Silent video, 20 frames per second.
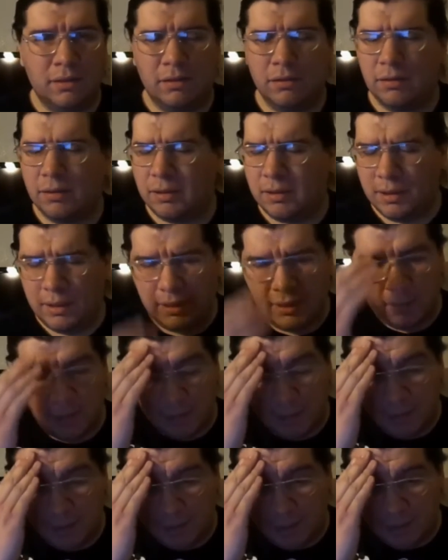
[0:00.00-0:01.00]
oh
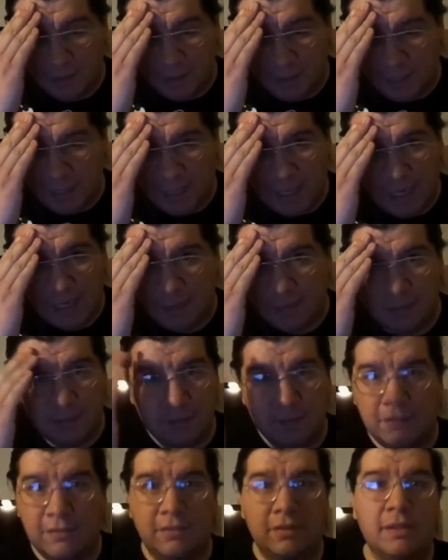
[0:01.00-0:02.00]
god, and and I
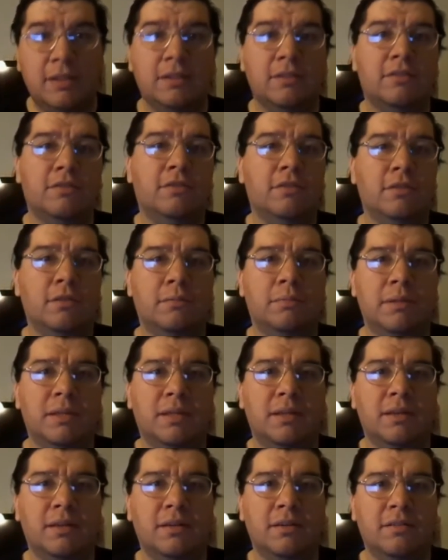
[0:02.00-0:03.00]
hated this scene too
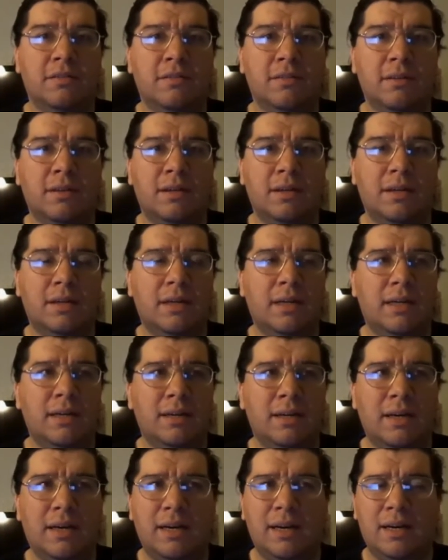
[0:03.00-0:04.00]
because
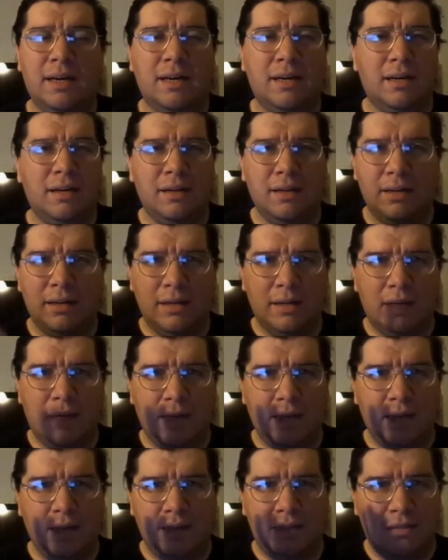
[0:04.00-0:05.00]
I,
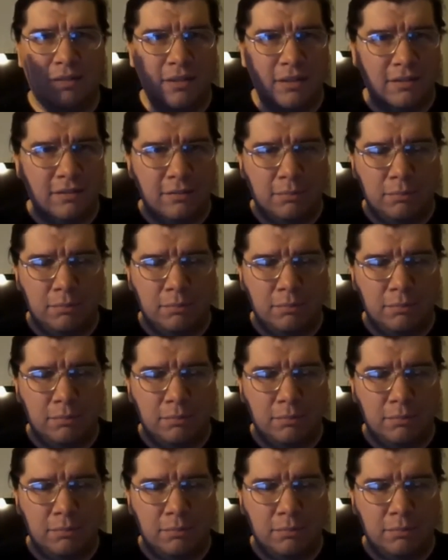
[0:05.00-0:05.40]
it